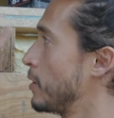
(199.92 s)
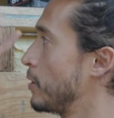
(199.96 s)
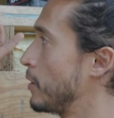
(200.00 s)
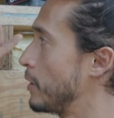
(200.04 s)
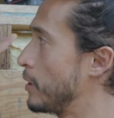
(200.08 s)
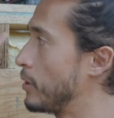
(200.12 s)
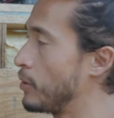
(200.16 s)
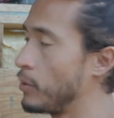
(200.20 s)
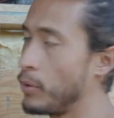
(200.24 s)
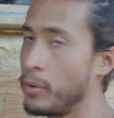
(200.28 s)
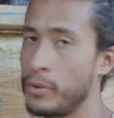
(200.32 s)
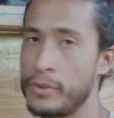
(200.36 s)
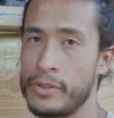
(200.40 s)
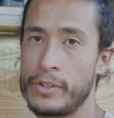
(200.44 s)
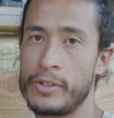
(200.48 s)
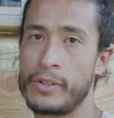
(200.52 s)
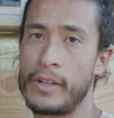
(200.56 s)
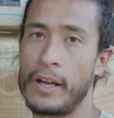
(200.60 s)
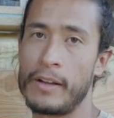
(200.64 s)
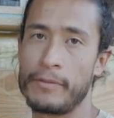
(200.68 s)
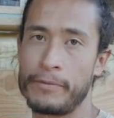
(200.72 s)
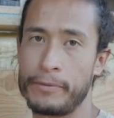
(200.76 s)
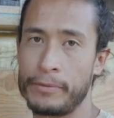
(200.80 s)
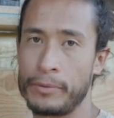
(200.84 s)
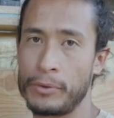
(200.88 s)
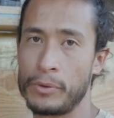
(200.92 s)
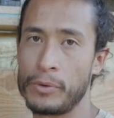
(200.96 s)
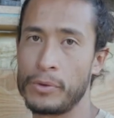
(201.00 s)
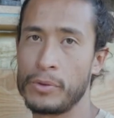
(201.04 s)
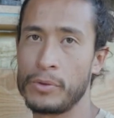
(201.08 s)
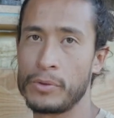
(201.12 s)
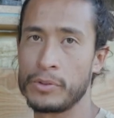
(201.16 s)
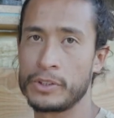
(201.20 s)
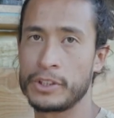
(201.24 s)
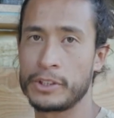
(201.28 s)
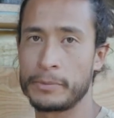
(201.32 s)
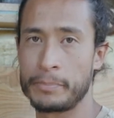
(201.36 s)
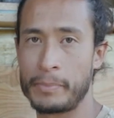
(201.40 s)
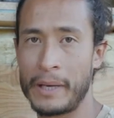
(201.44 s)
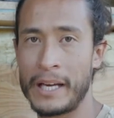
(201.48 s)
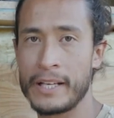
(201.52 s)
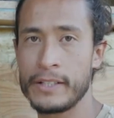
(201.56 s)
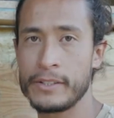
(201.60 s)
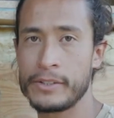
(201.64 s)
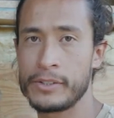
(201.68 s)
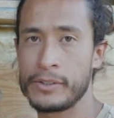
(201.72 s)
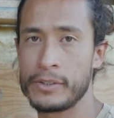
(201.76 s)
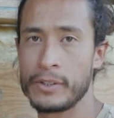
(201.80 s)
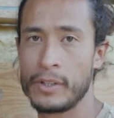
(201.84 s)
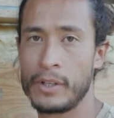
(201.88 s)
and onto that floor
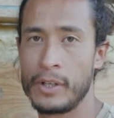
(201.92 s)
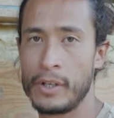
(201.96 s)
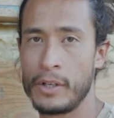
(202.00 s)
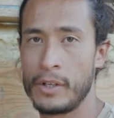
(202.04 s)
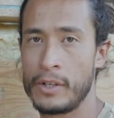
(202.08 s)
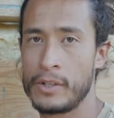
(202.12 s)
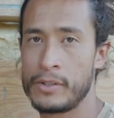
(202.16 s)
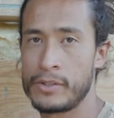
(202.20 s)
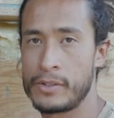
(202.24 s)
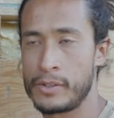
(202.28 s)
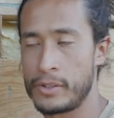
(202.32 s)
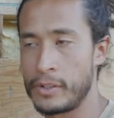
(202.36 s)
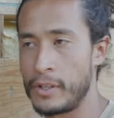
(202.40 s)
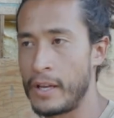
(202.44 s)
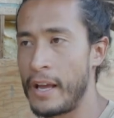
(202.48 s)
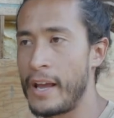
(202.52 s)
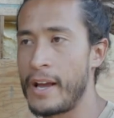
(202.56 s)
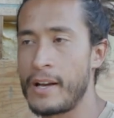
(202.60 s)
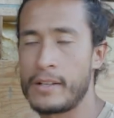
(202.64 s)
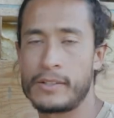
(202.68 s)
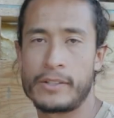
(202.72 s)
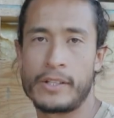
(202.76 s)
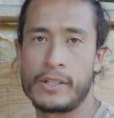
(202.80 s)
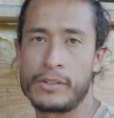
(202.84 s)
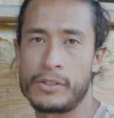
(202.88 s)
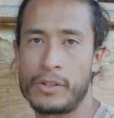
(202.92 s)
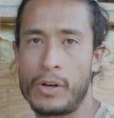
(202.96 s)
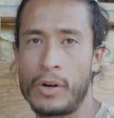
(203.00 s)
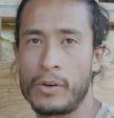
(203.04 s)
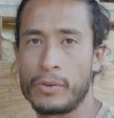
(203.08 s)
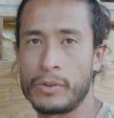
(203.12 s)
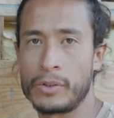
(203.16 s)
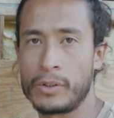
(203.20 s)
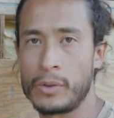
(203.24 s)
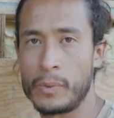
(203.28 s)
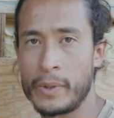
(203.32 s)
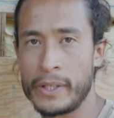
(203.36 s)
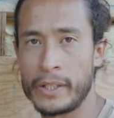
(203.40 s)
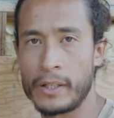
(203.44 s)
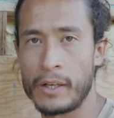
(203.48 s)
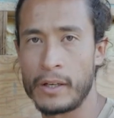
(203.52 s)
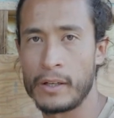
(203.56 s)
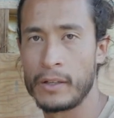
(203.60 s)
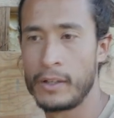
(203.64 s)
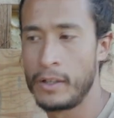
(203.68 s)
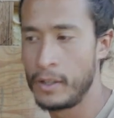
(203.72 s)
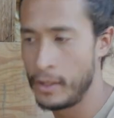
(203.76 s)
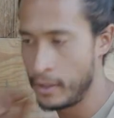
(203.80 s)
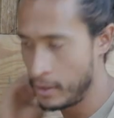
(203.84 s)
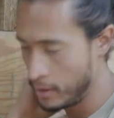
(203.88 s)
space, so your house gets colder
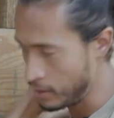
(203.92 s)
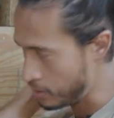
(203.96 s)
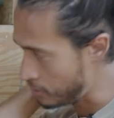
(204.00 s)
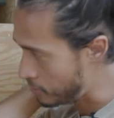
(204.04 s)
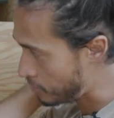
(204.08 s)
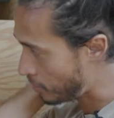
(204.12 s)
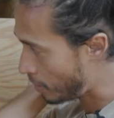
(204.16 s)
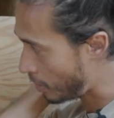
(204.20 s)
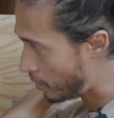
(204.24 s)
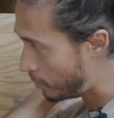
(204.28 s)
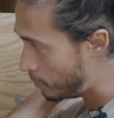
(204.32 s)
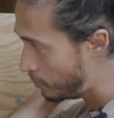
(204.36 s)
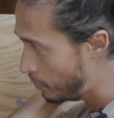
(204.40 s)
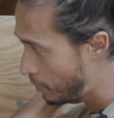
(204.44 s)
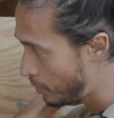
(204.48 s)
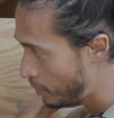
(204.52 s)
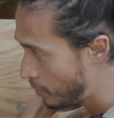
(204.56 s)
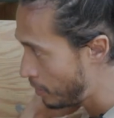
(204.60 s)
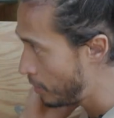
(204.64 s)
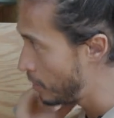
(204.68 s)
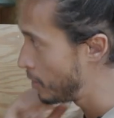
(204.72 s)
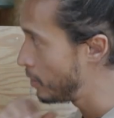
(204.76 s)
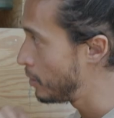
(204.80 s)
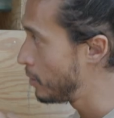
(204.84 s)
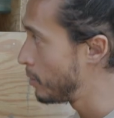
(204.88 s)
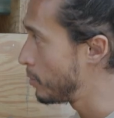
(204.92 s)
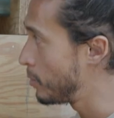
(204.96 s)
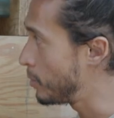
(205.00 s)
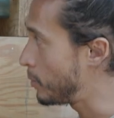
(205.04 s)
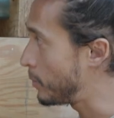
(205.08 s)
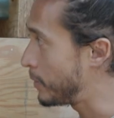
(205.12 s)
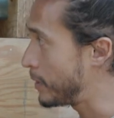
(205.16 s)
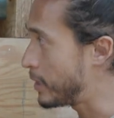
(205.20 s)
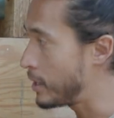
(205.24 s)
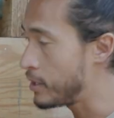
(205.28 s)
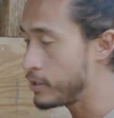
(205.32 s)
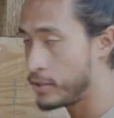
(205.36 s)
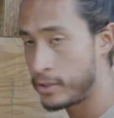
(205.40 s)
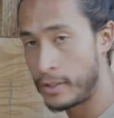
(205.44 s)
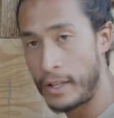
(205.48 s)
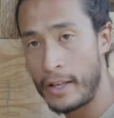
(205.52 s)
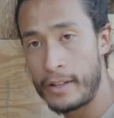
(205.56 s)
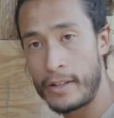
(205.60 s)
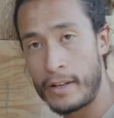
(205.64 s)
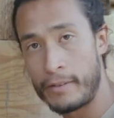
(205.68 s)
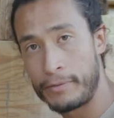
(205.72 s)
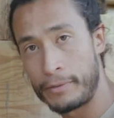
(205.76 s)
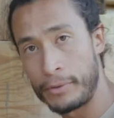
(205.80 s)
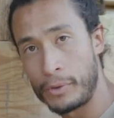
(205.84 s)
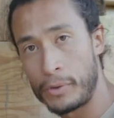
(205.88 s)
quicker. So we want to
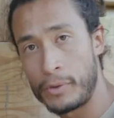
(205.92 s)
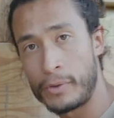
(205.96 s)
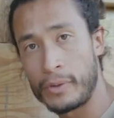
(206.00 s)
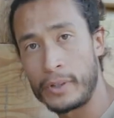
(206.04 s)
insulate that floor